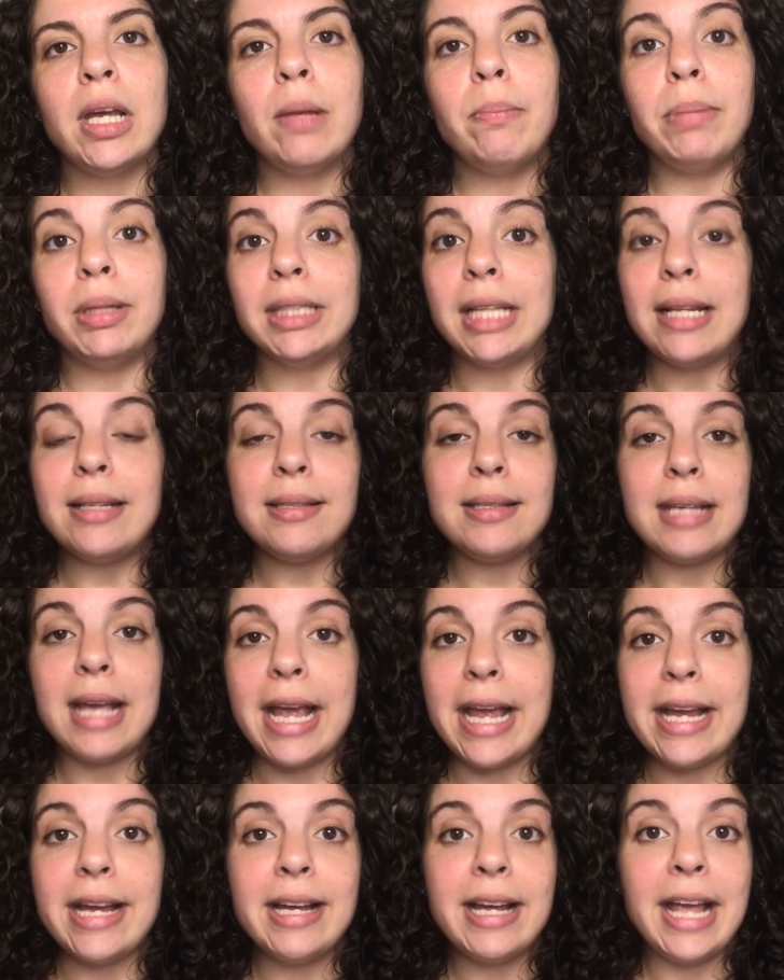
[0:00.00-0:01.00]
But let's
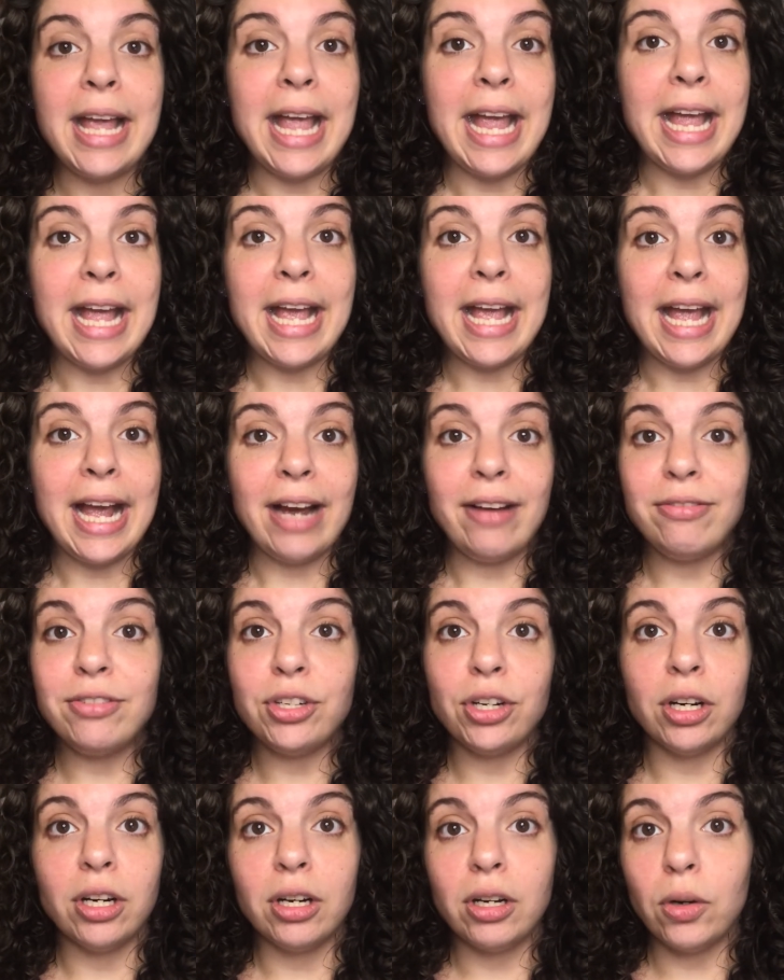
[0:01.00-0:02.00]
say
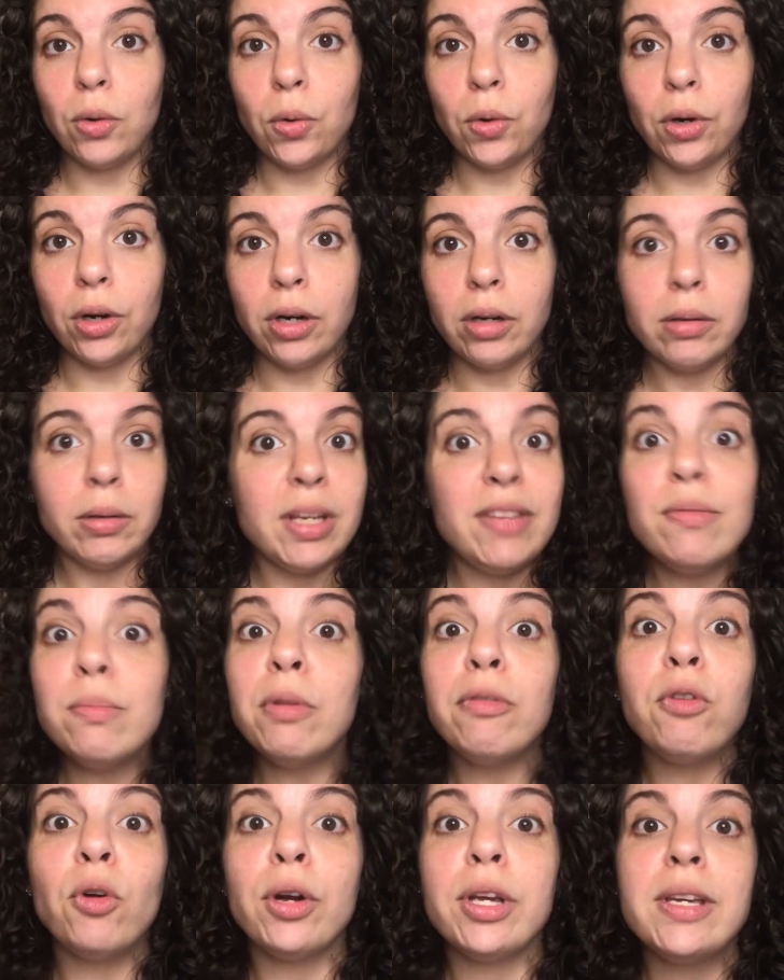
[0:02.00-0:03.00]
after or even
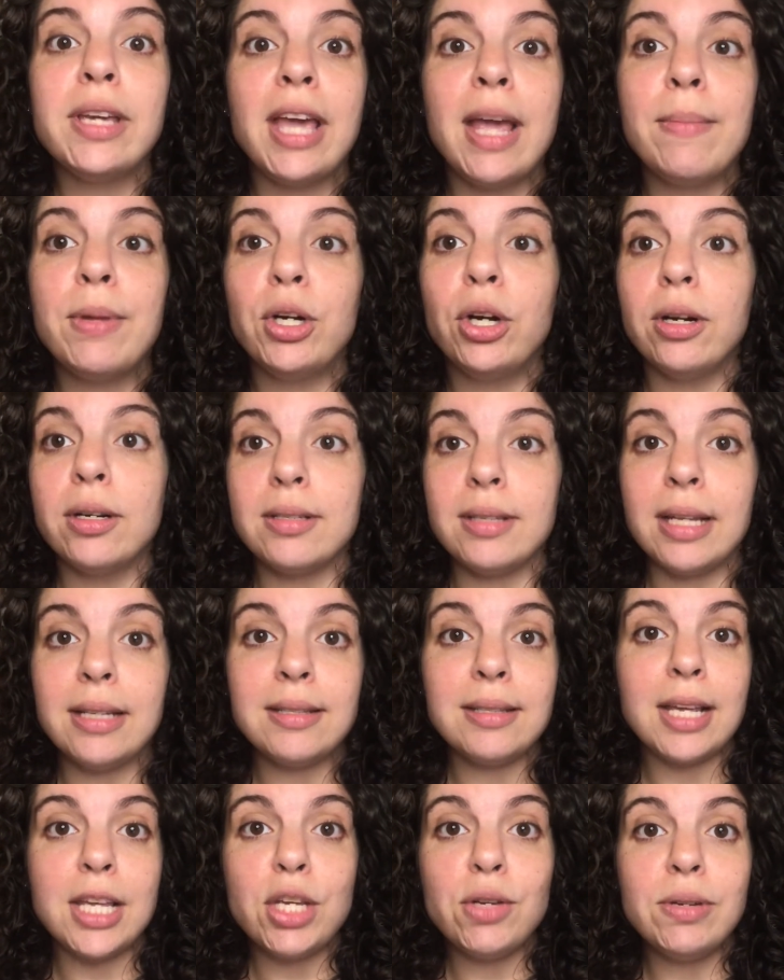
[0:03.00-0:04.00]
before you became a nurse, let's
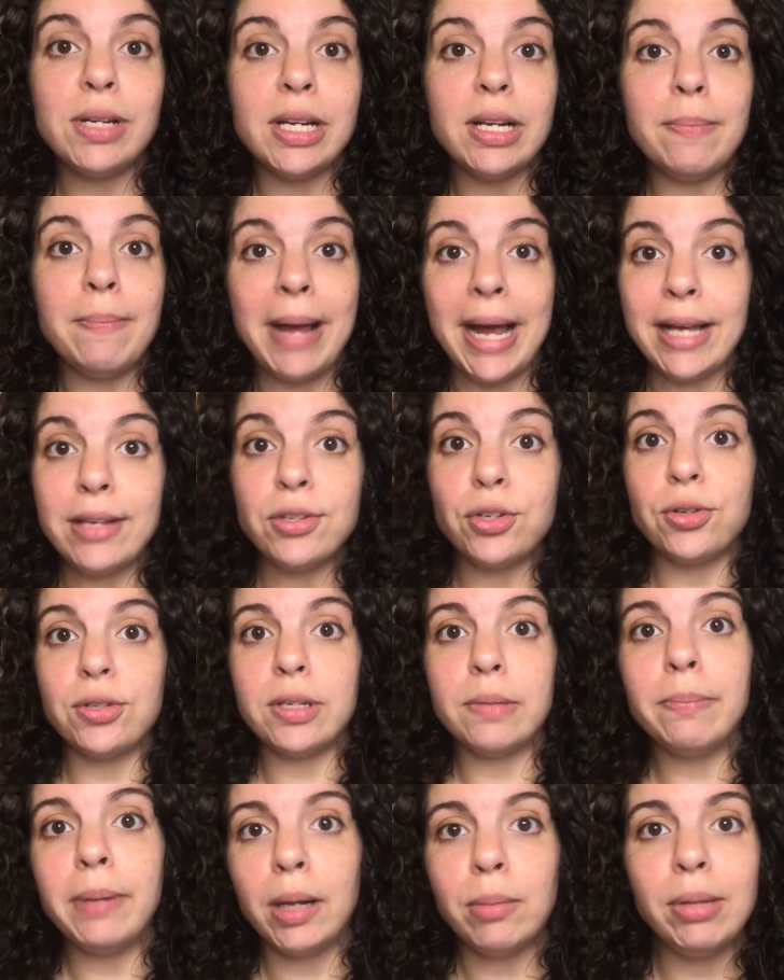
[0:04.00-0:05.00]
say you did a master's
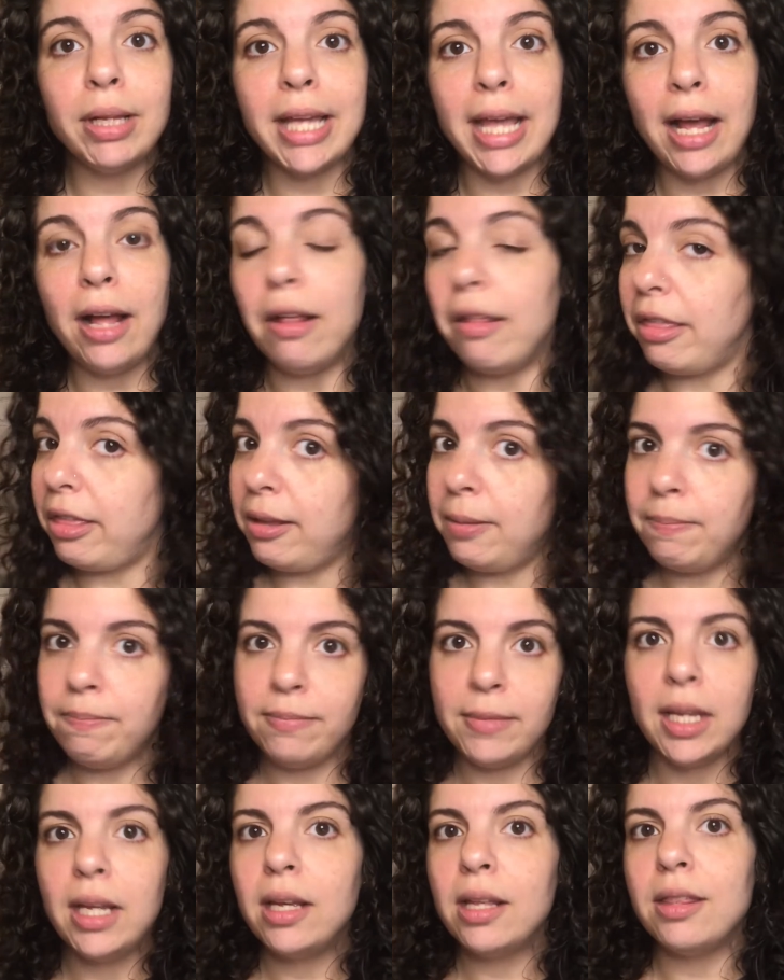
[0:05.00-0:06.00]
in public health,
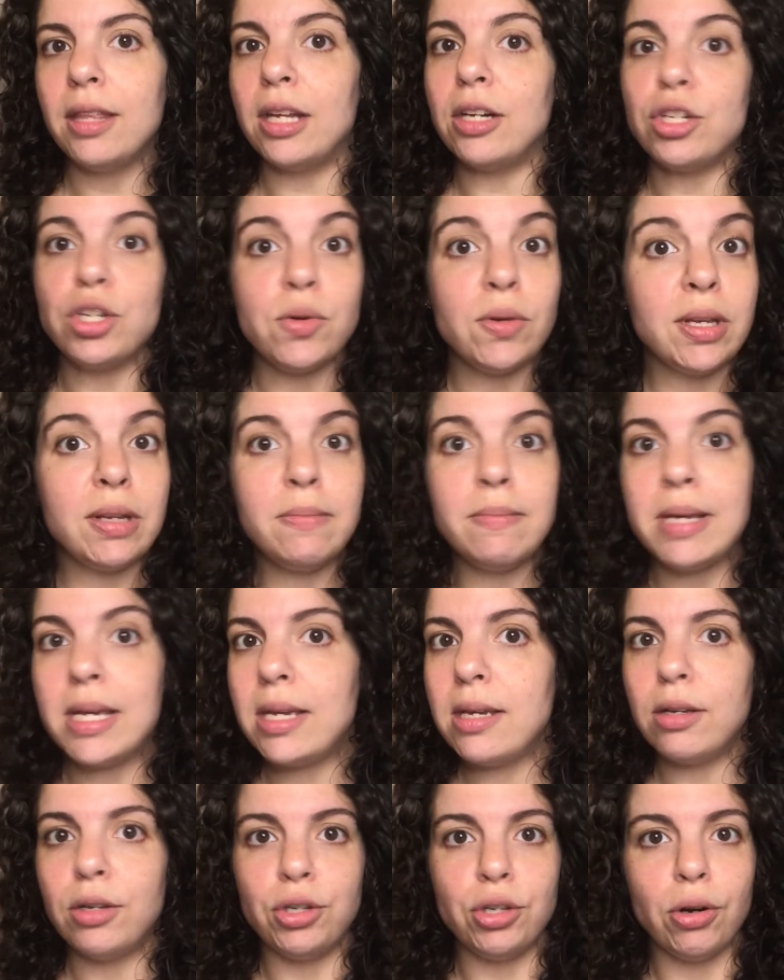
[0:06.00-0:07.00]
then you can
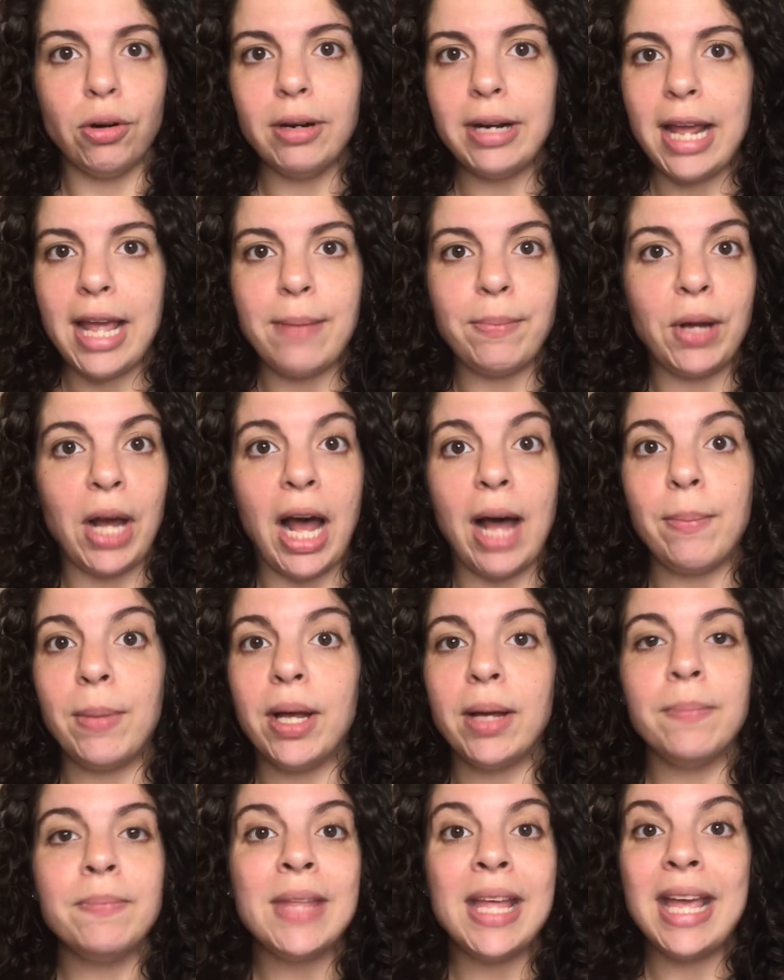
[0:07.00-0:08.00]
be your name,
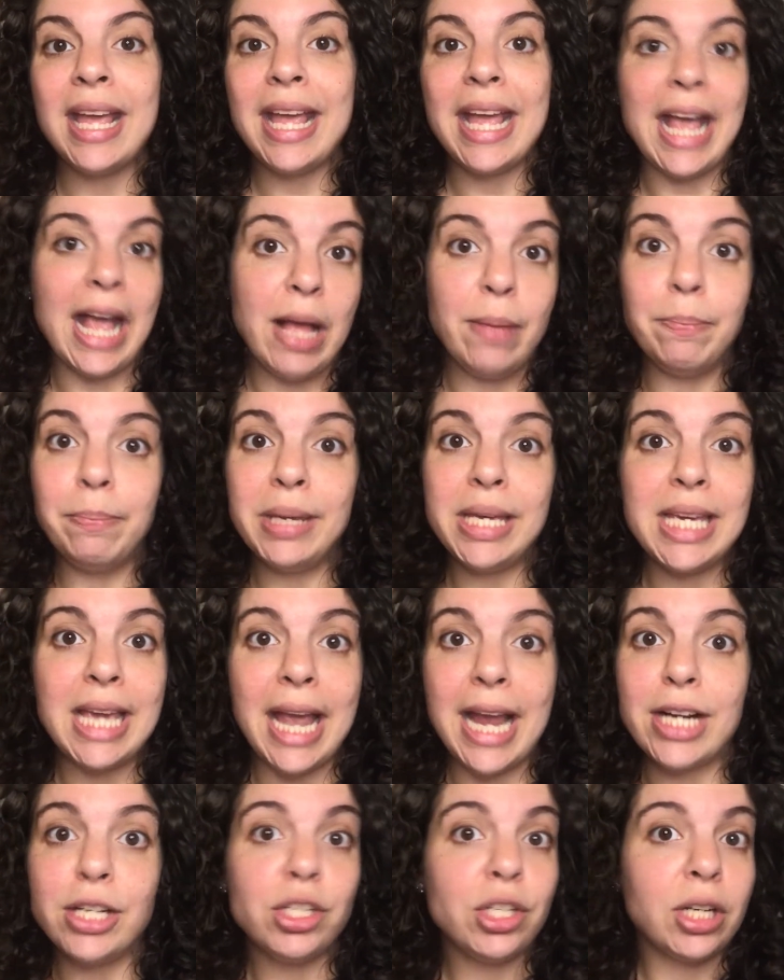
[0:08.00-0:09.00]
comma,
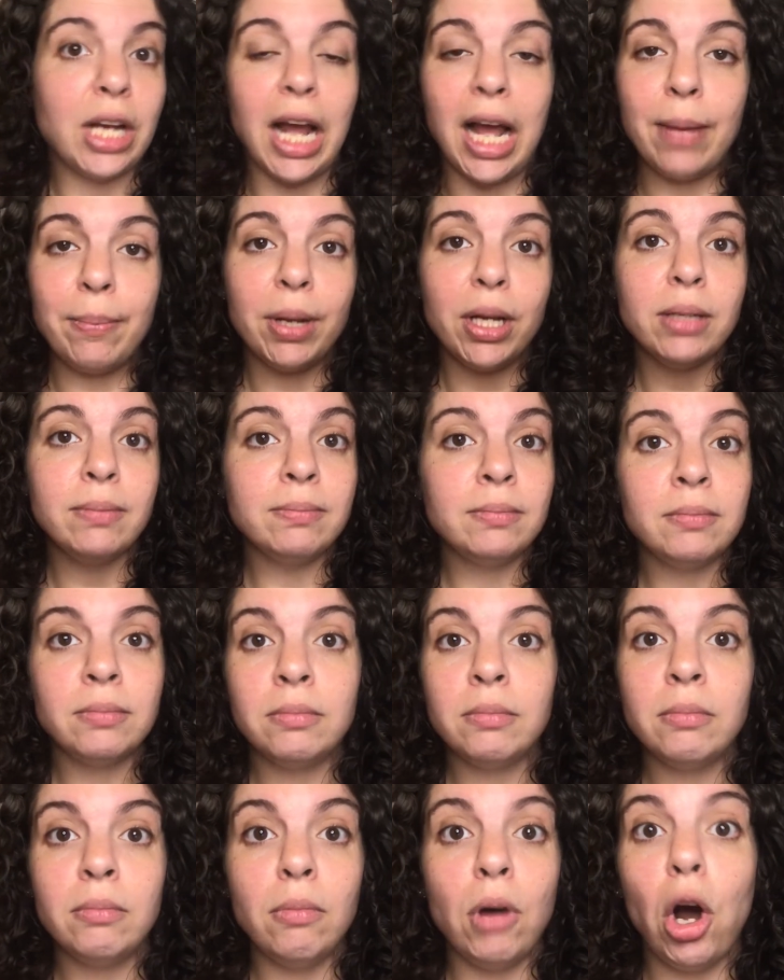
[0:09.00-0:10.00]
MPH, comma,
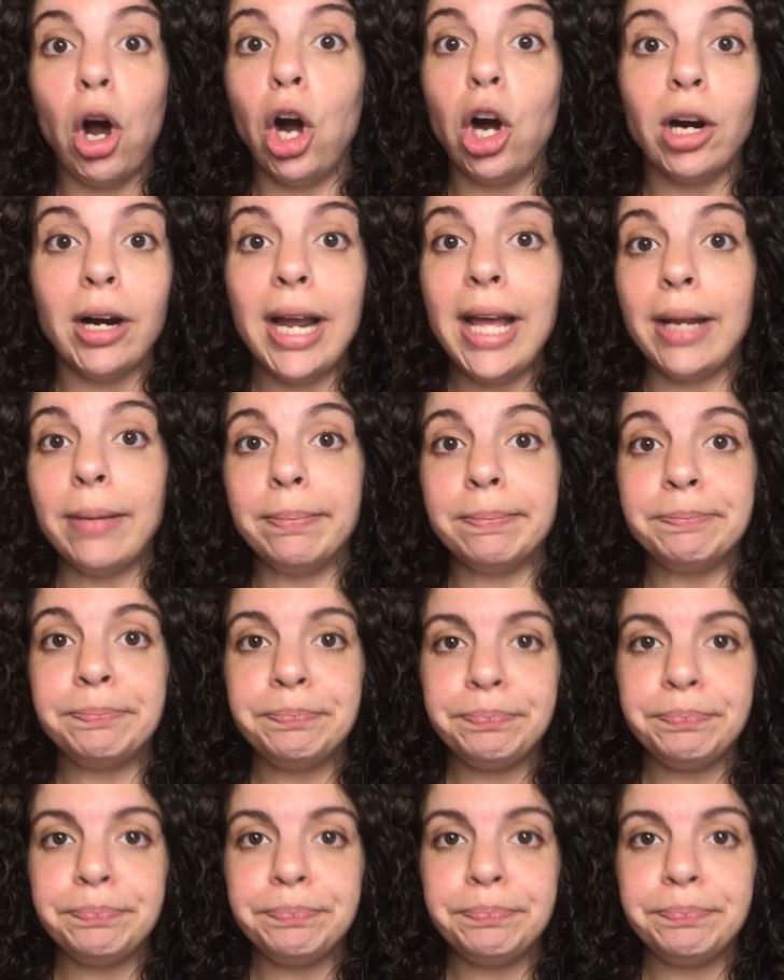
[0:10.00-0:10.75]
RN.